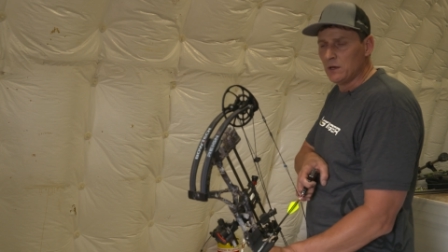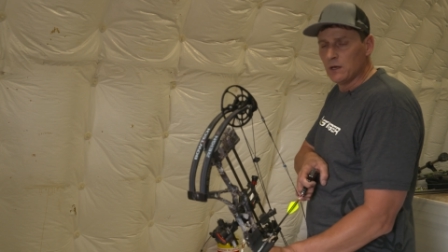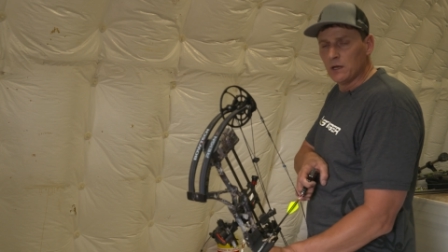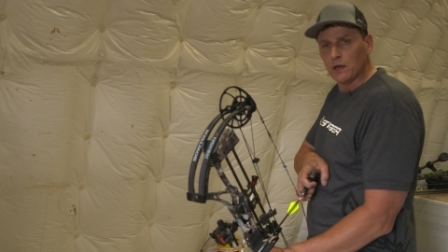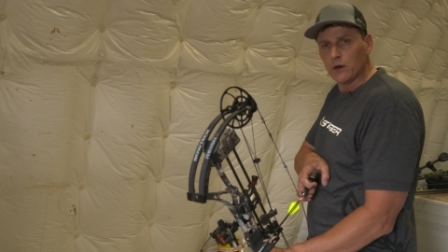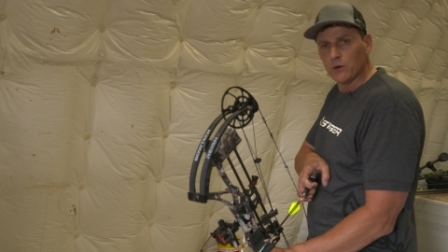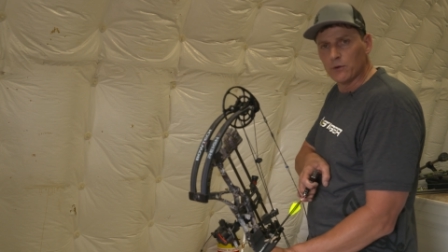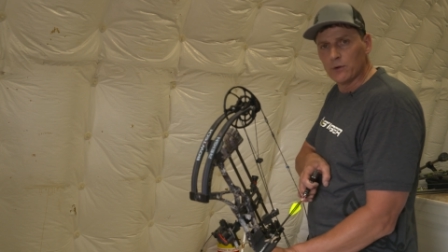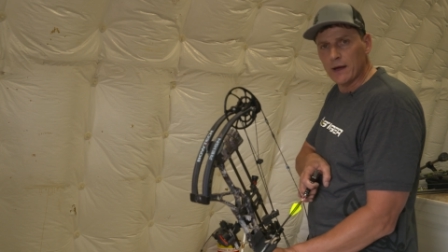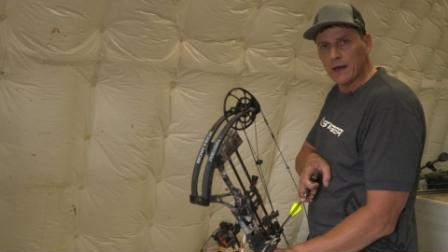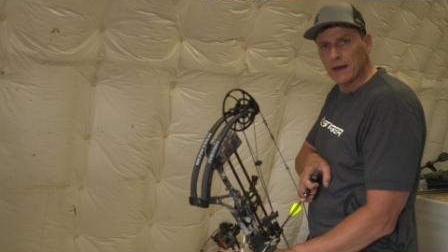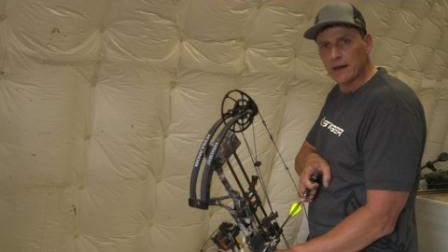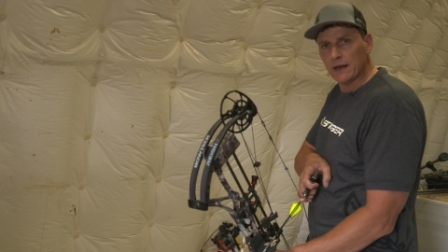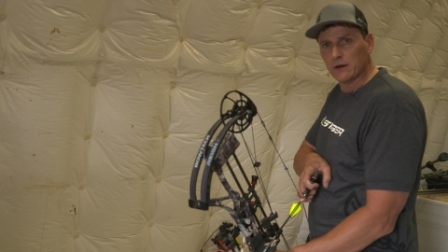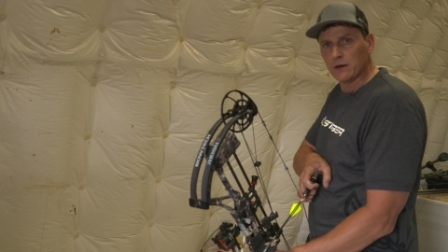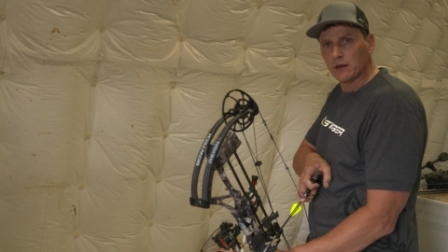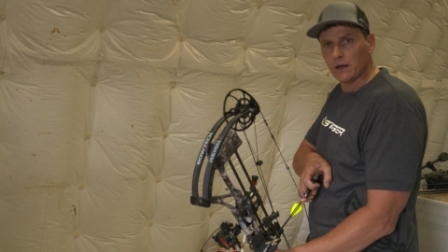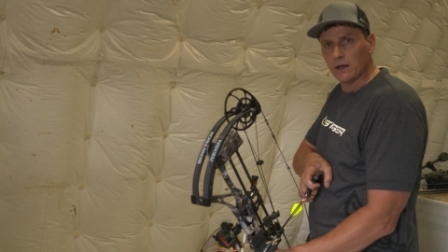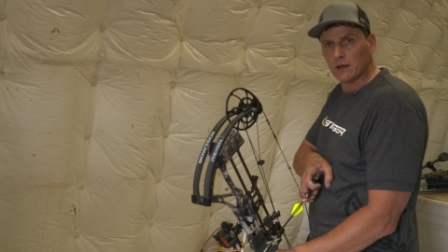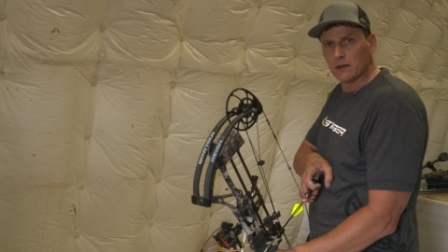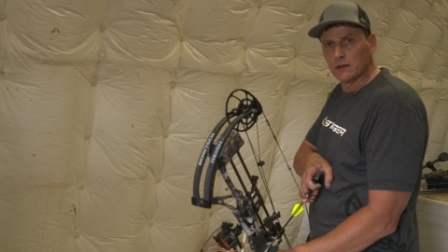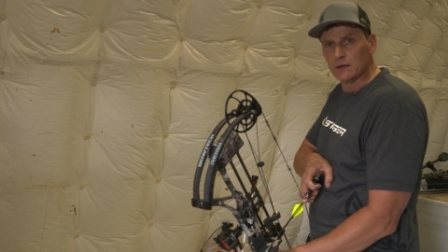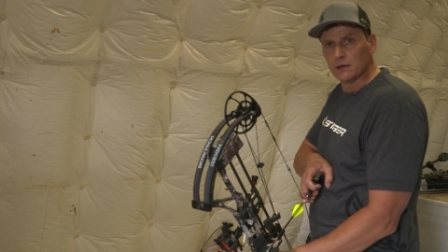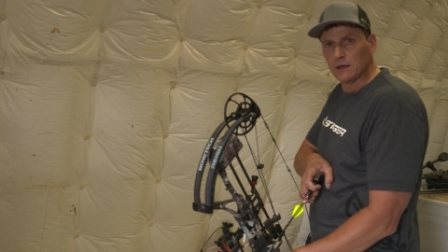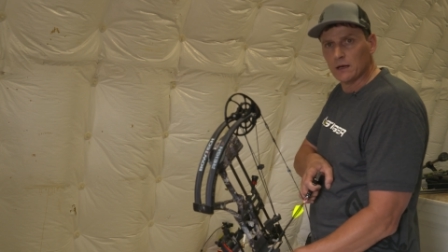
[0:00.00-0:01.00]

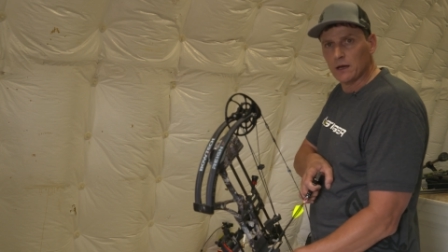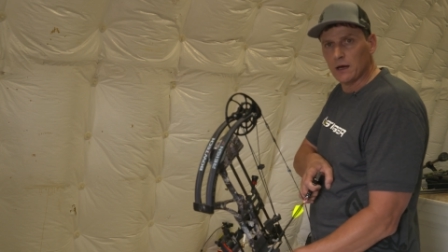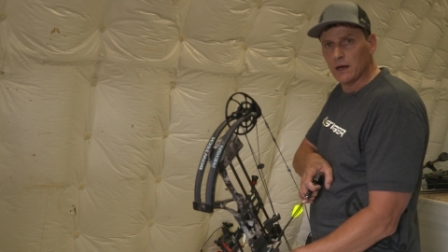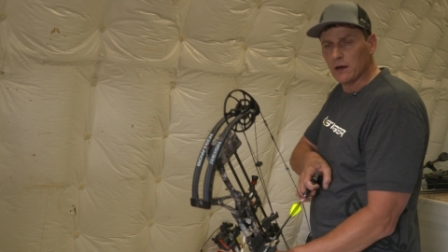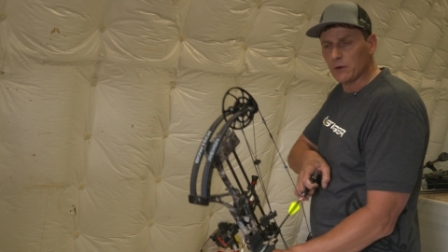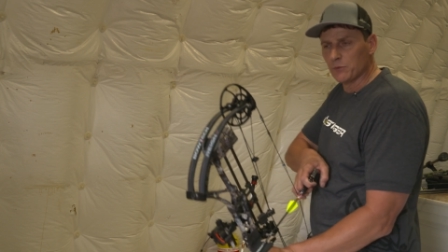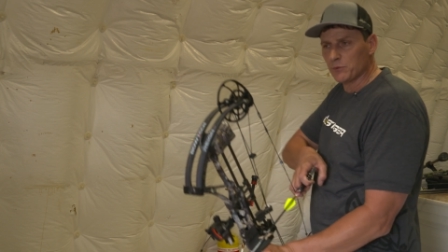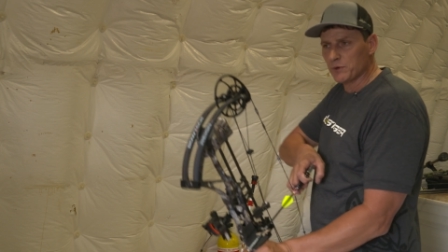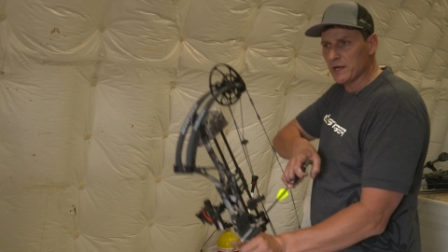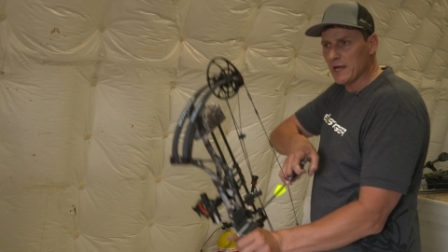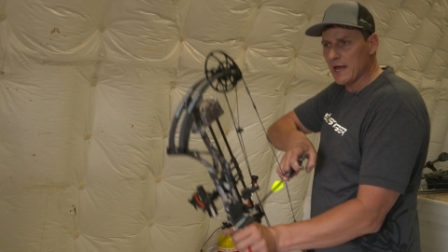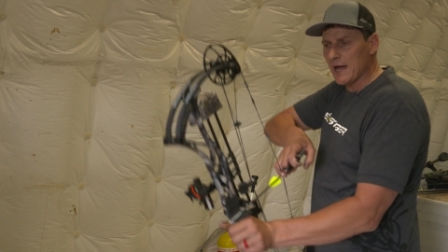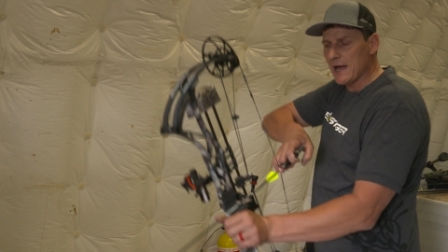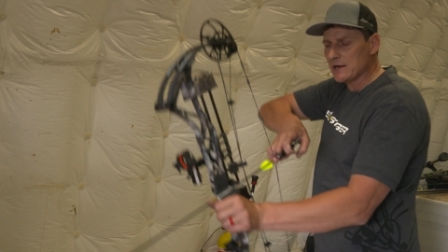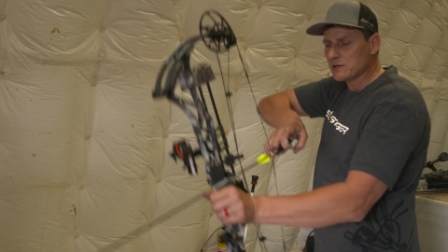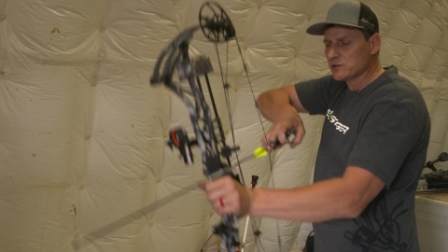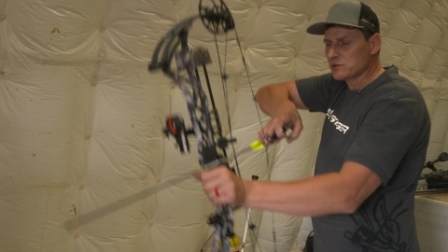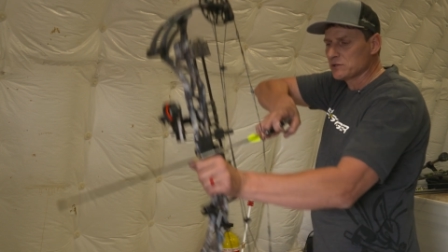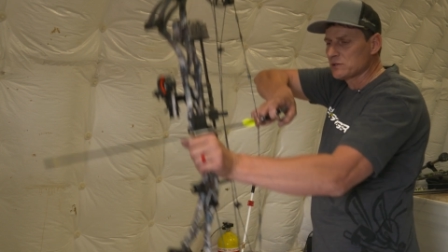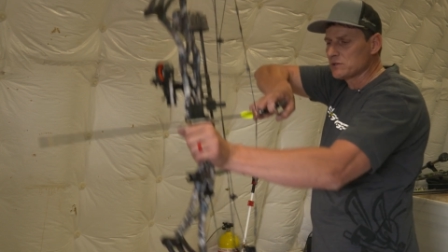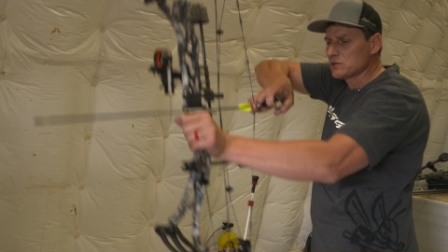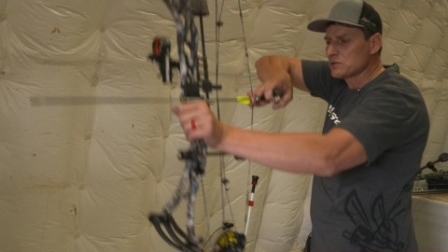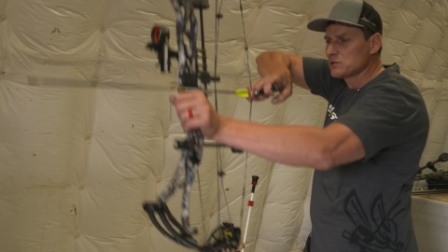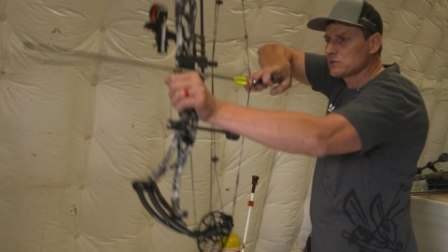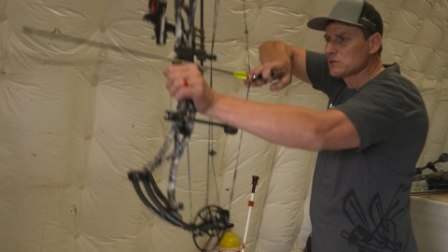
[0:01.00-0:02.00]
erratic uh, reactions.